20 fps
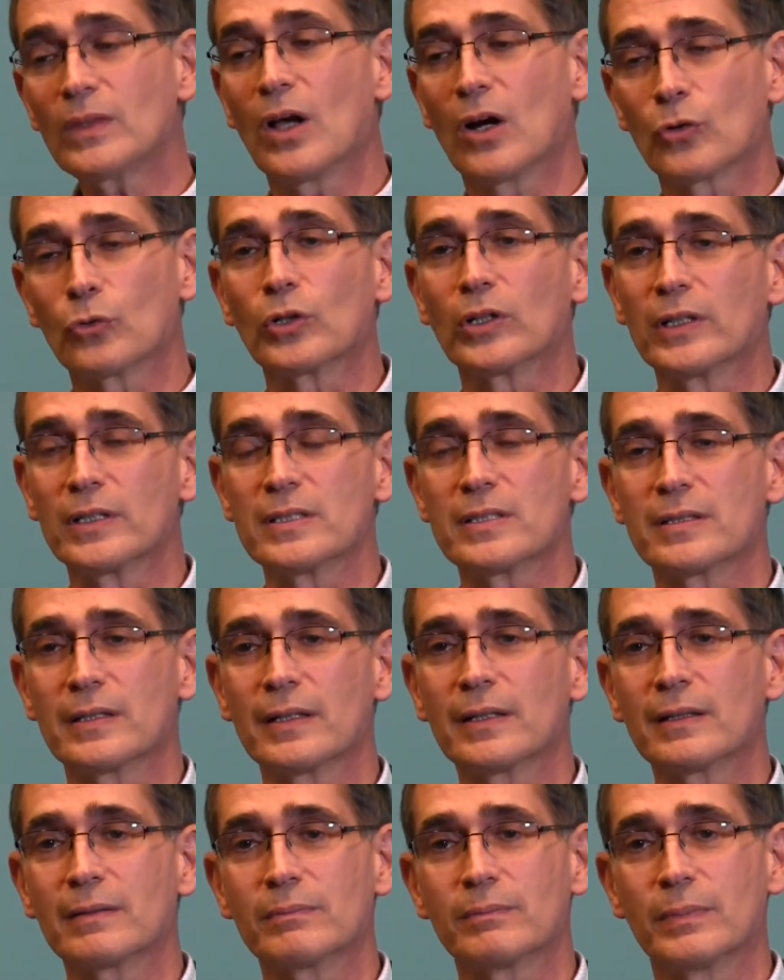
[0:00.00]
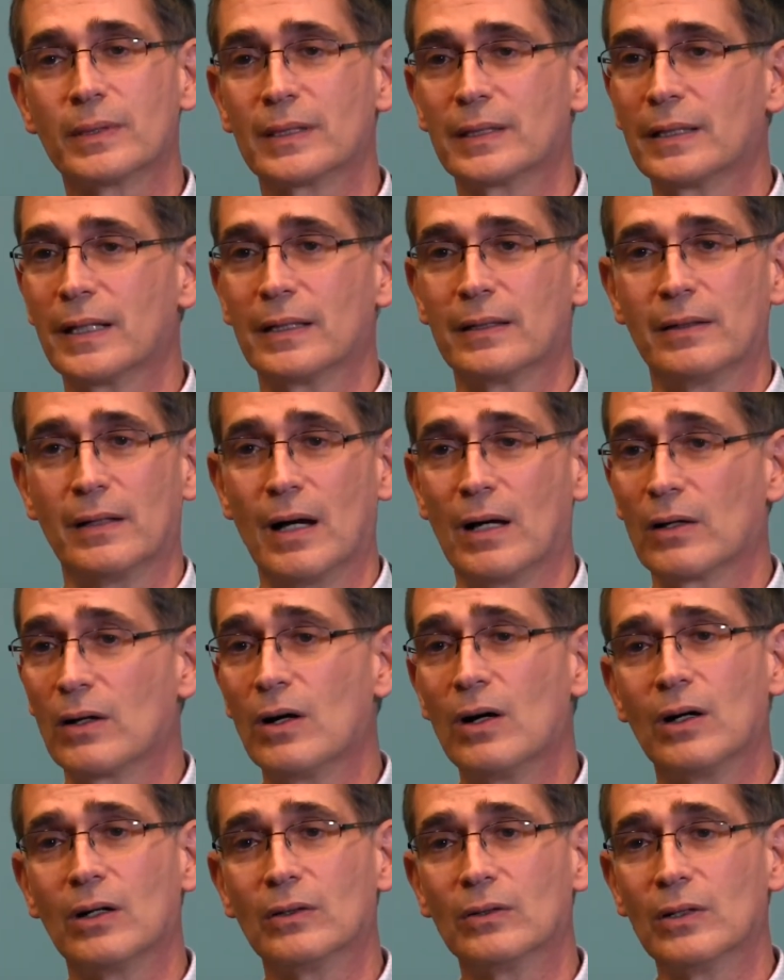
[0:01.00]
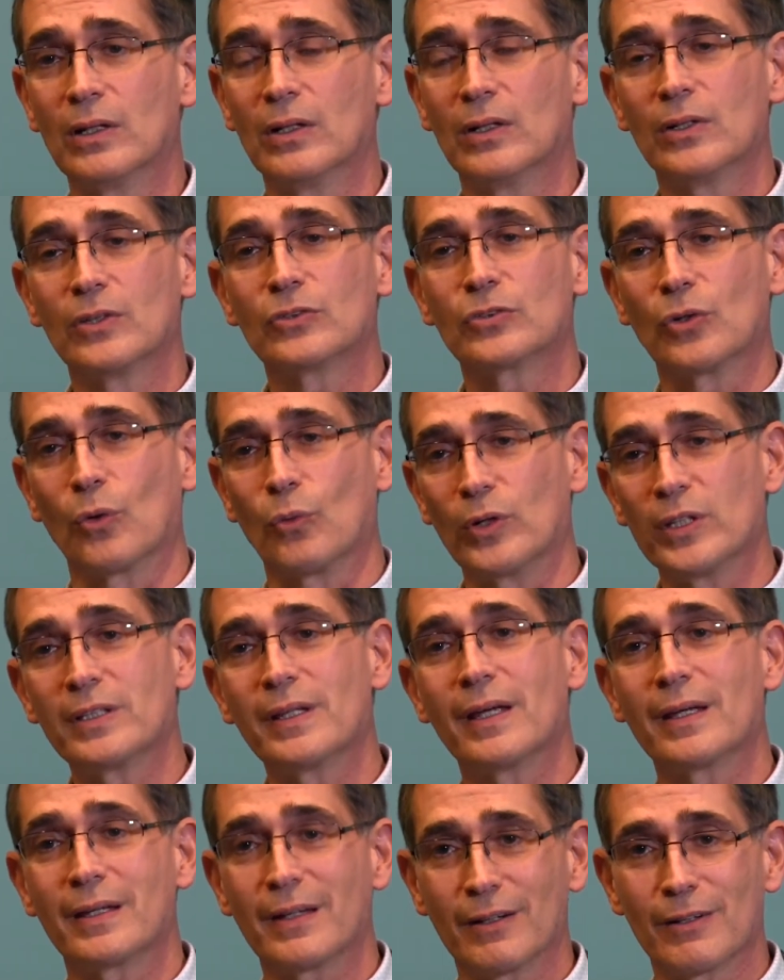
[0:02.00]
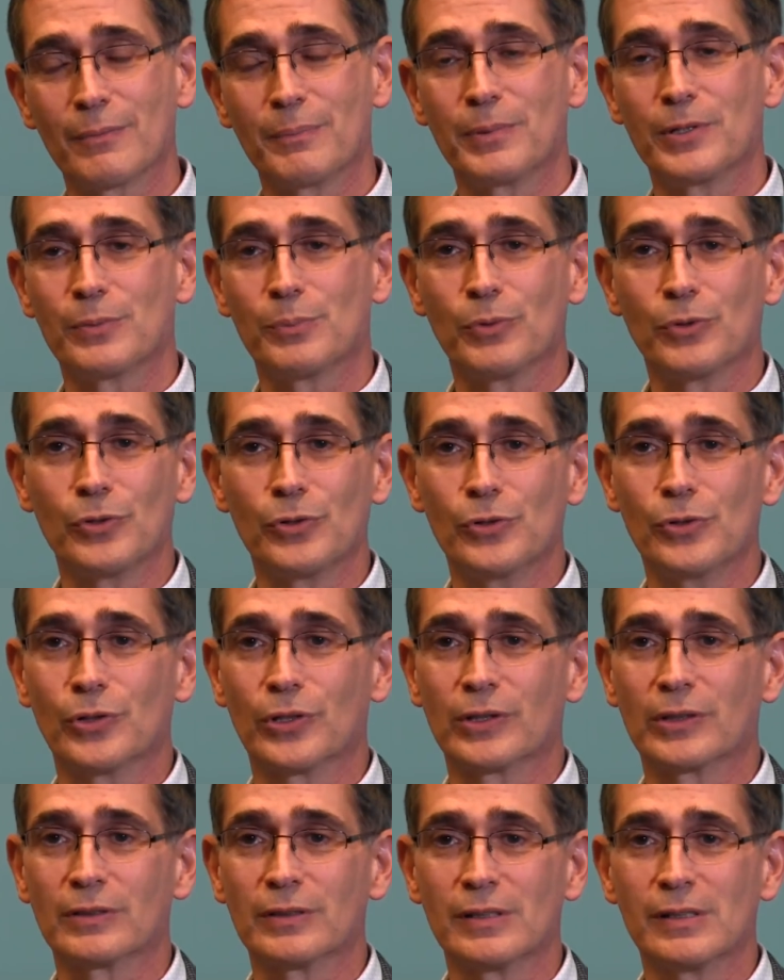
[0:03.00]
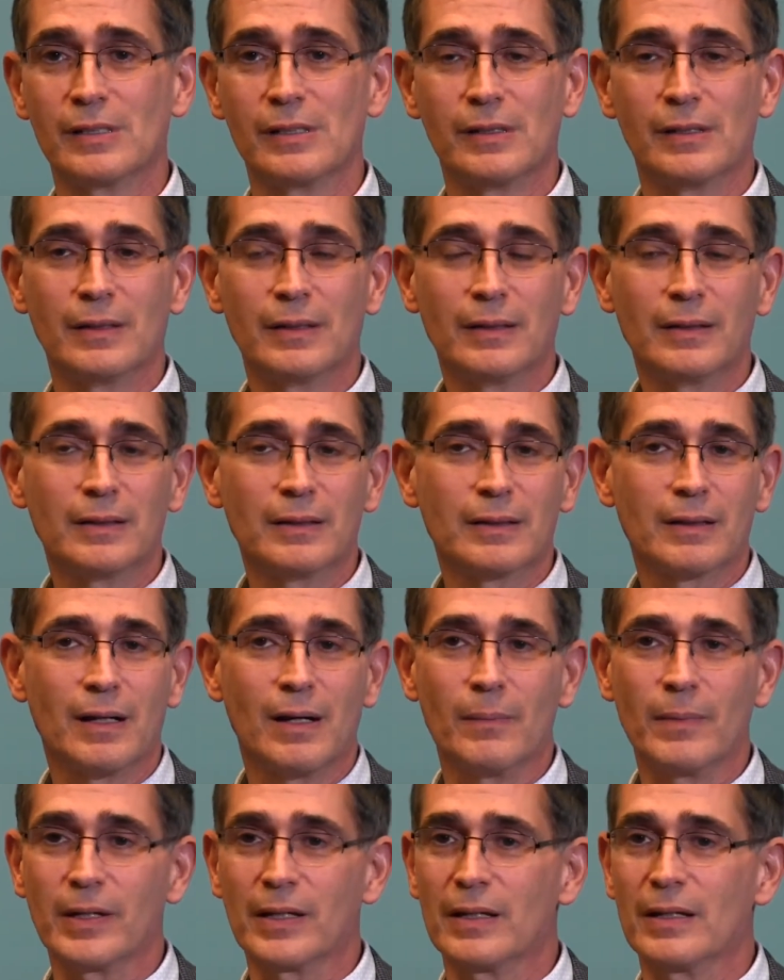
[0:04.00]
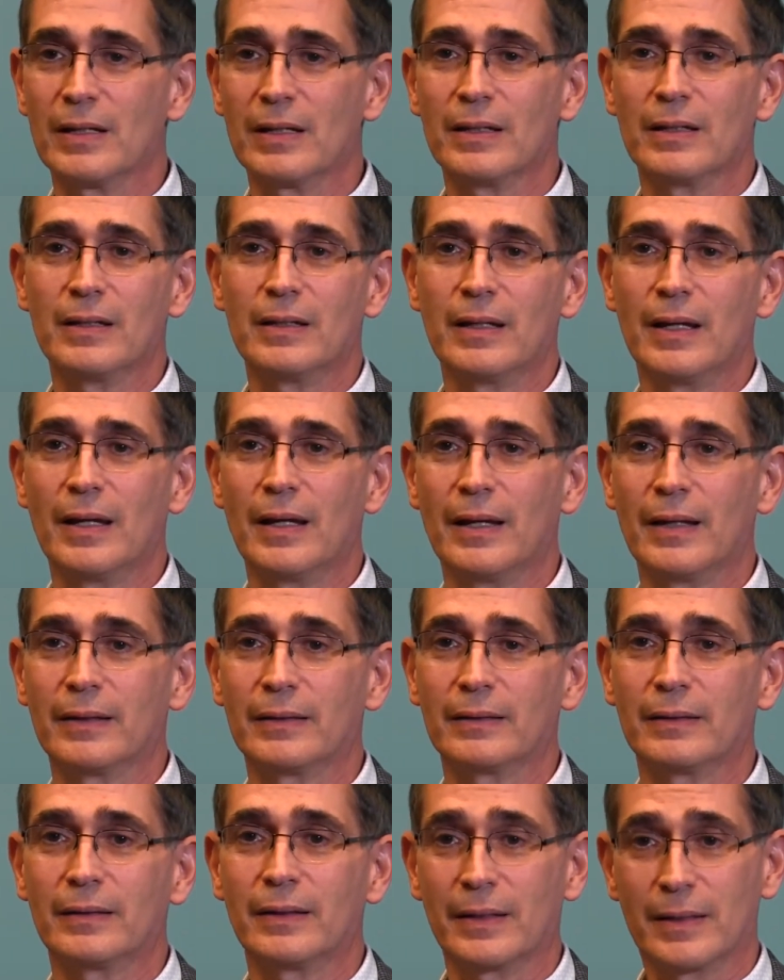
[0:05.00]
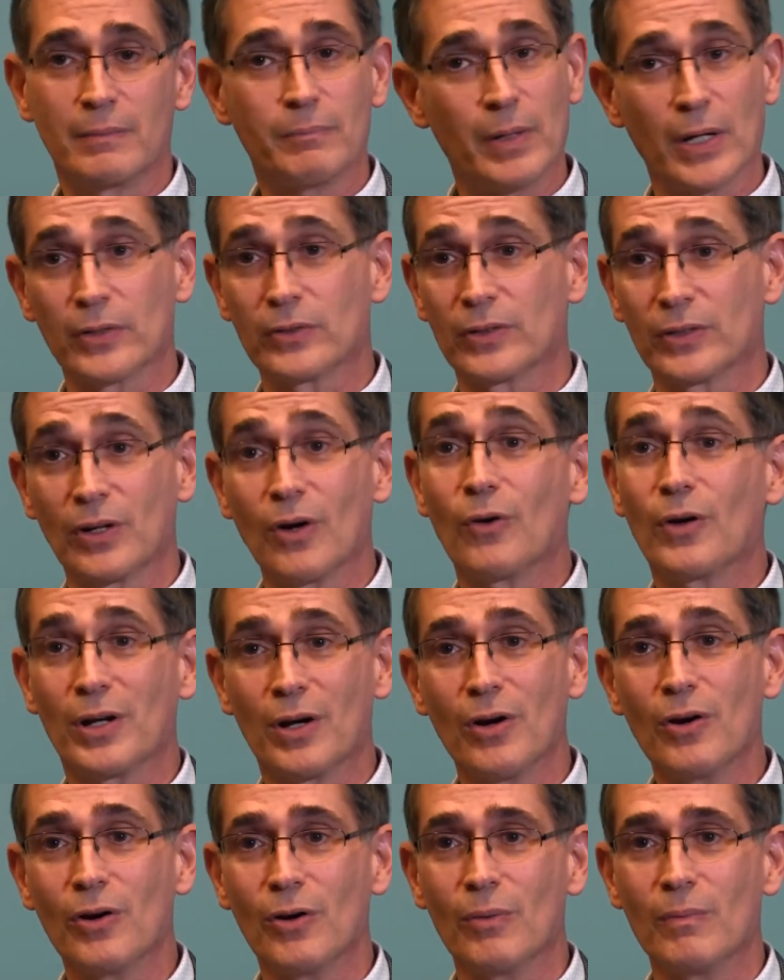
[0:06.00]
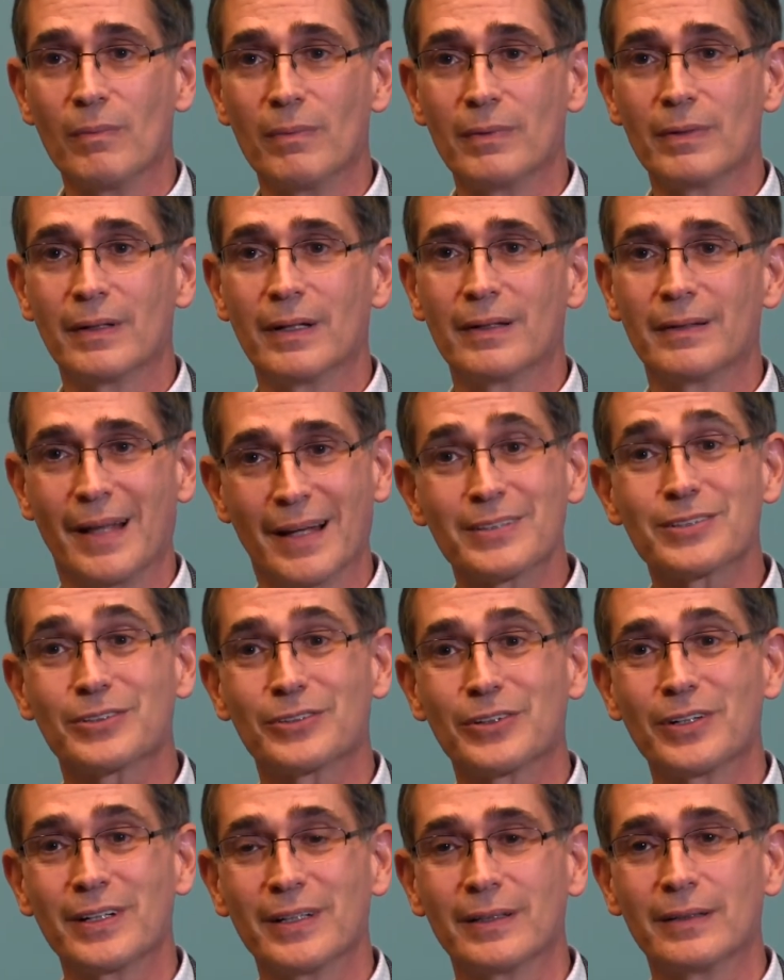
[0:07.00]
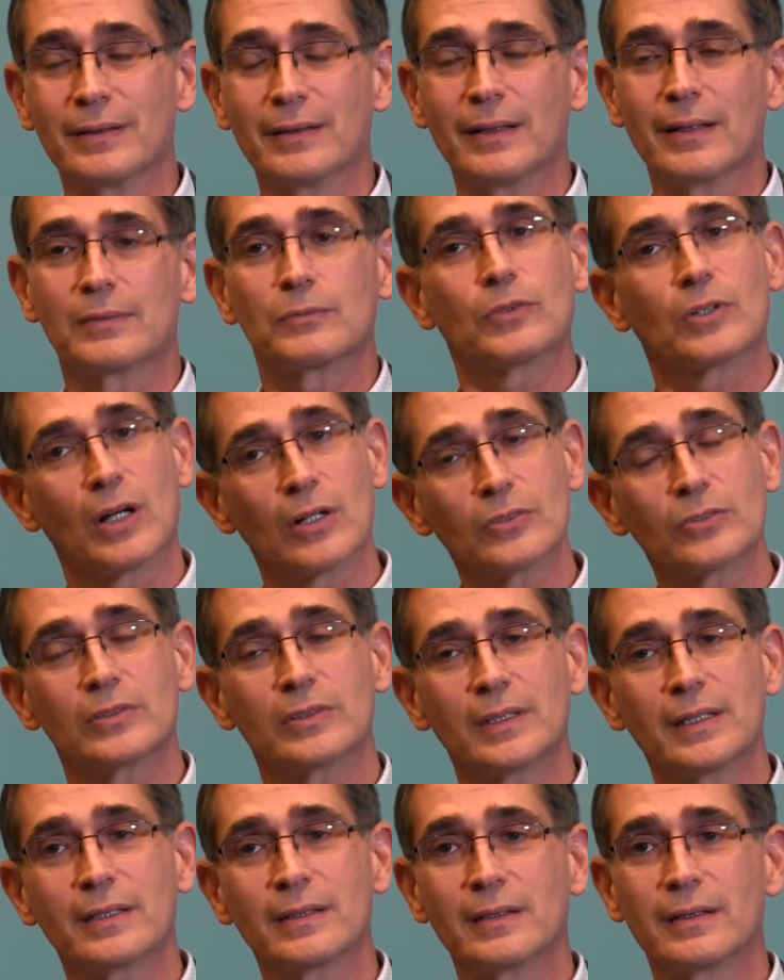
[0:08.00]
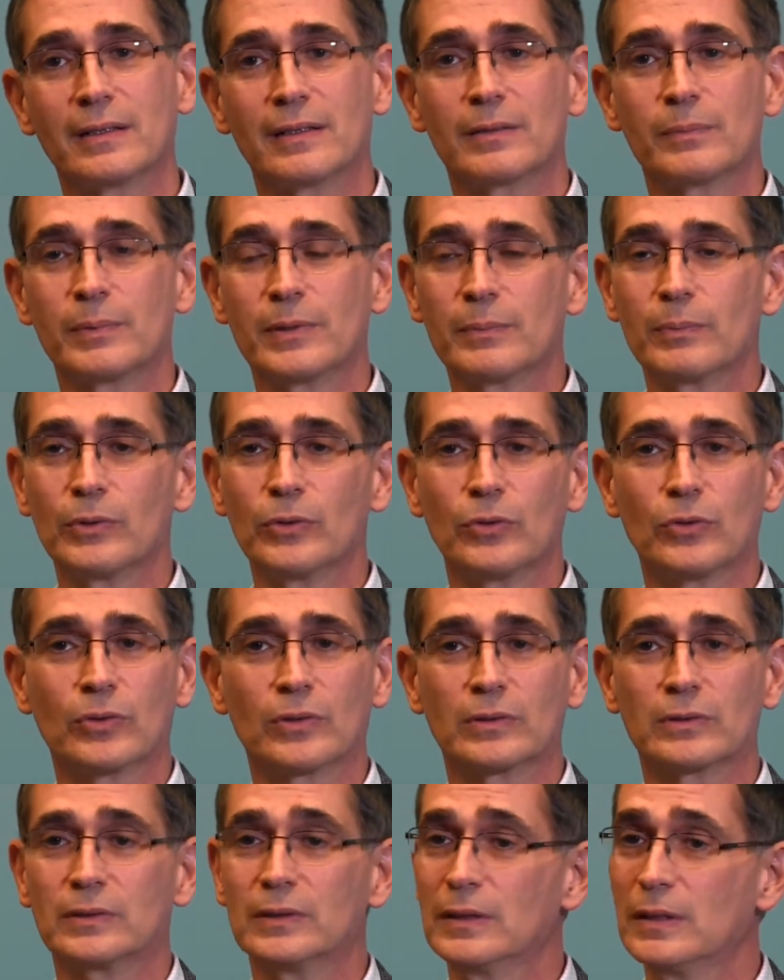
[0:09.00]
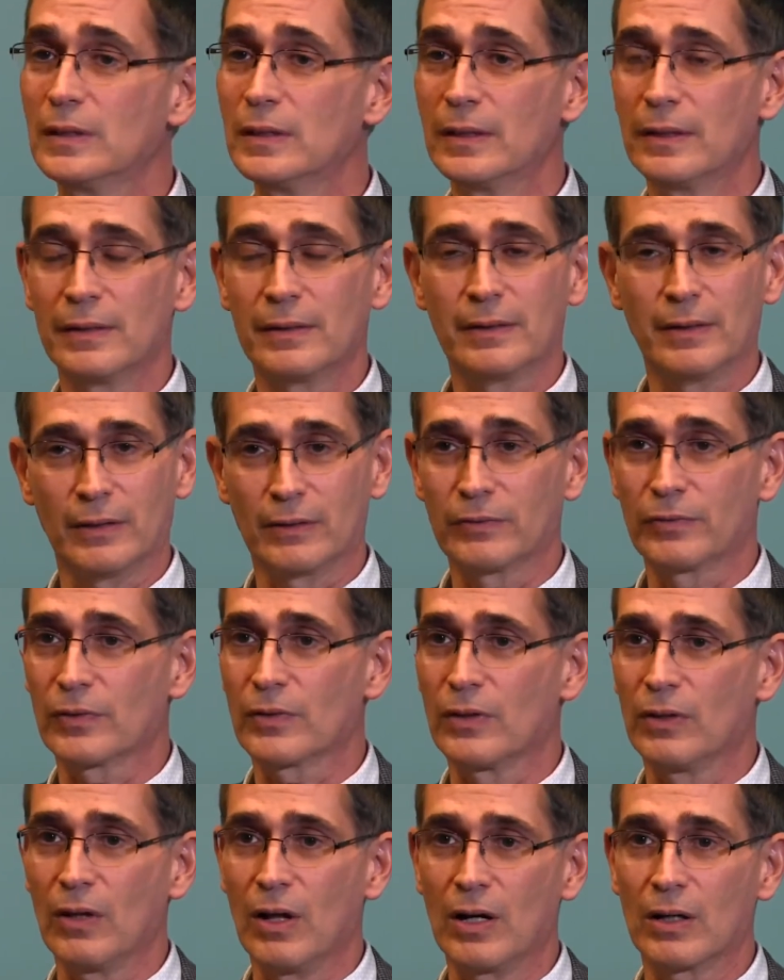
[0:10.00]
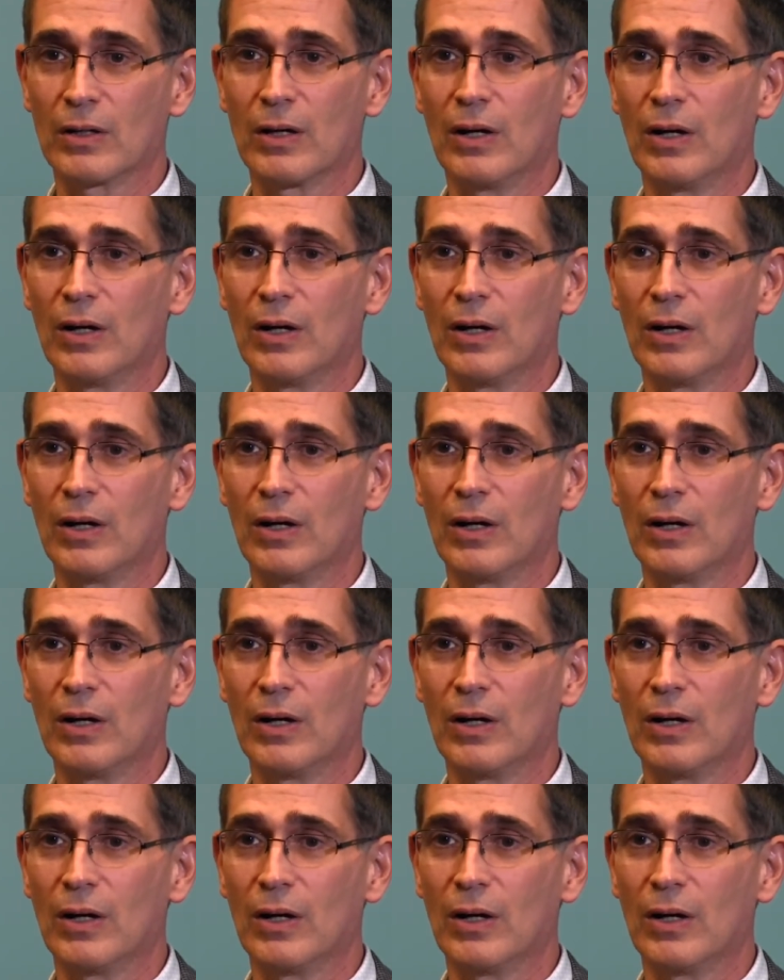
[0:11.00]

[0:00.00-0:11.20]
are really sick, but again, not all. So we take care of people who are coming in and getting better and going home, and that's great. And we're also taking care of people who are there for the long